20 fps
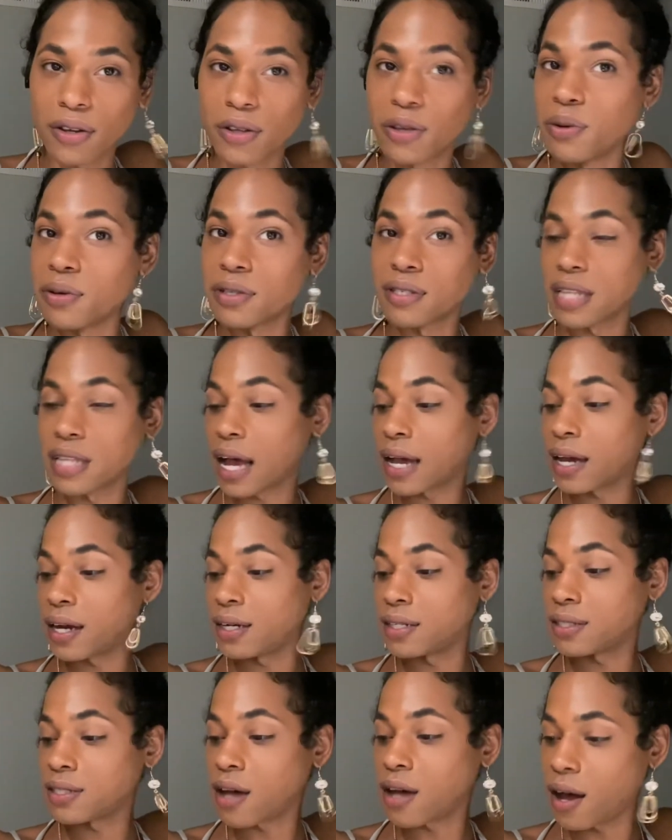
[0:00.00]
you is not getting
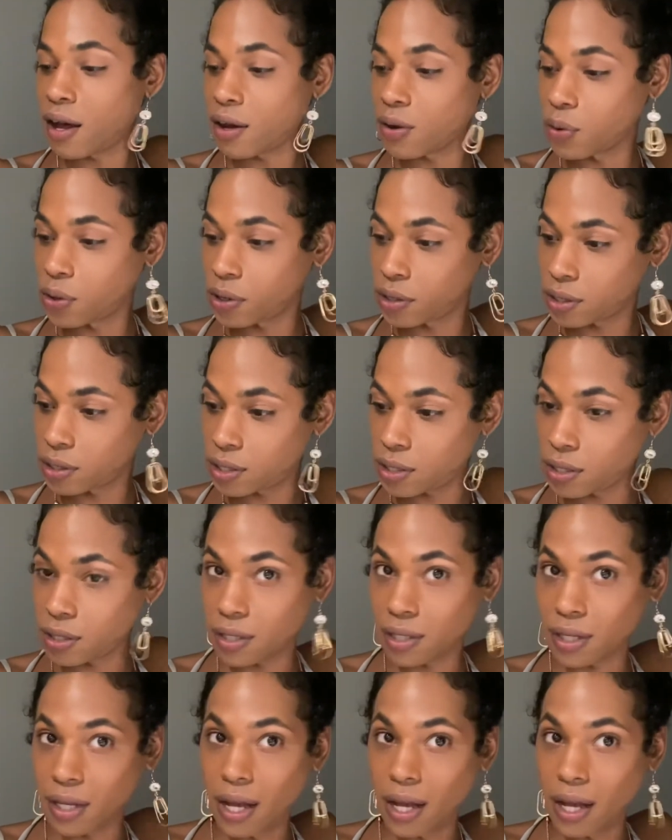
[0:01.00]
into Hogwarts.